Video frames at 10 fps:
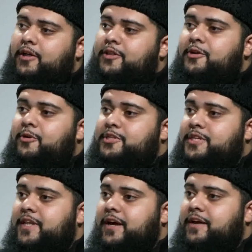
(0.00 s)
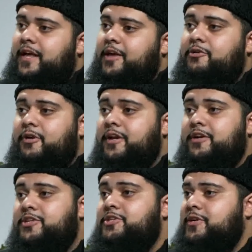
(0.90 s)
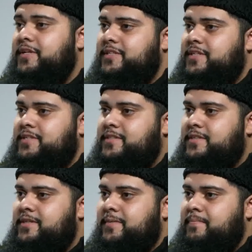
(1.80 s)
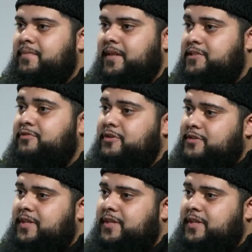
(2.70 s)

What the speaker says: on the notion that a Creator should exist? Mm-hmm.